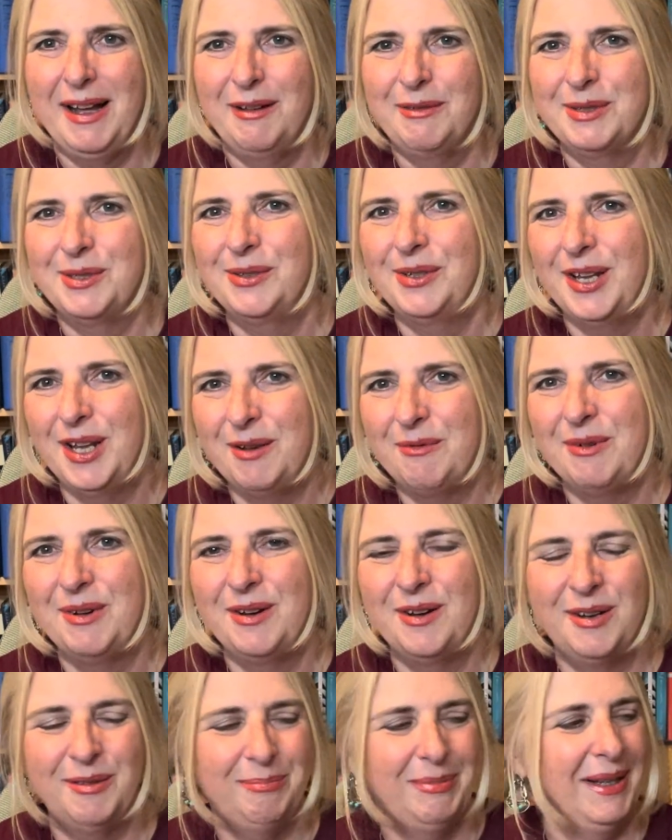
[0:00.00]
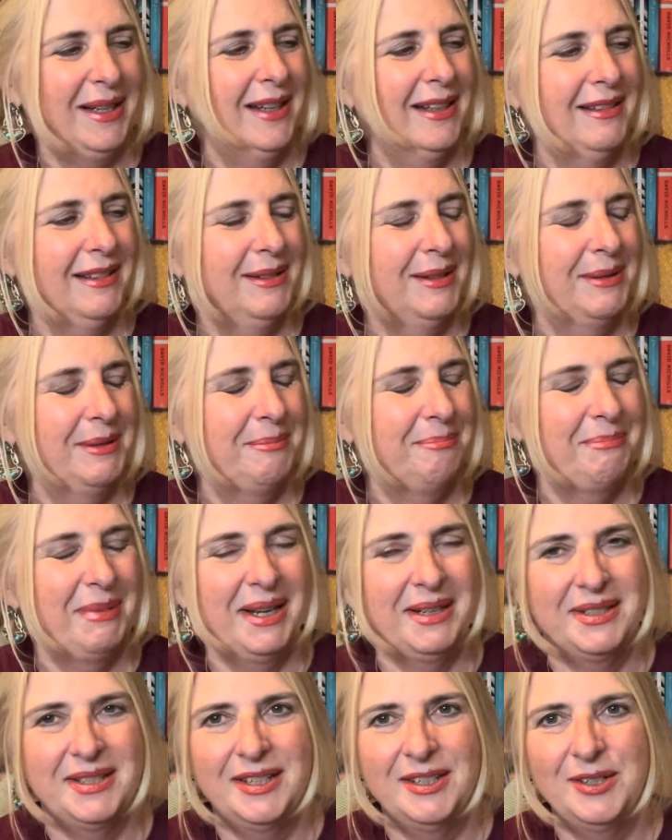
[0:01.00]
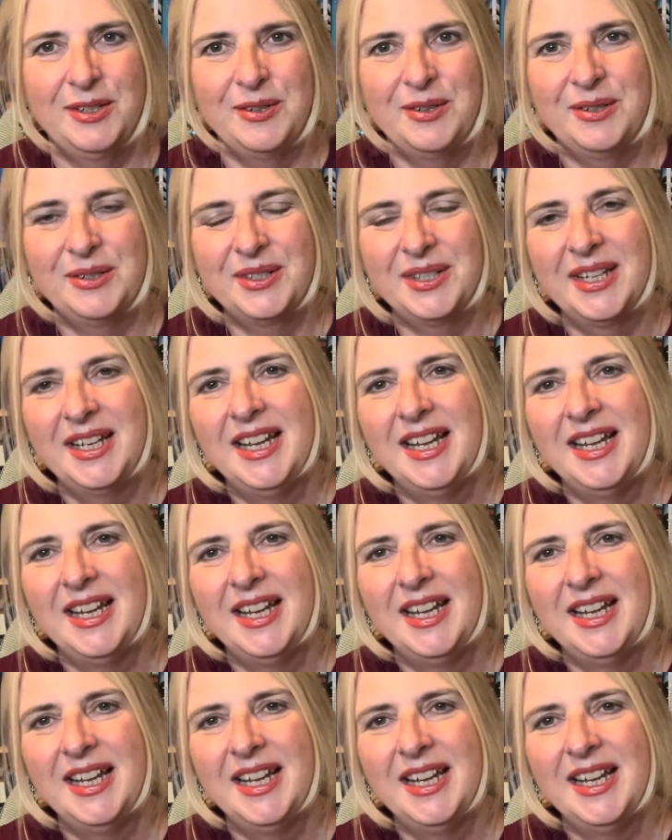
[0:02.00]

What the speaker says: I was looking at what hardbacks I'd got.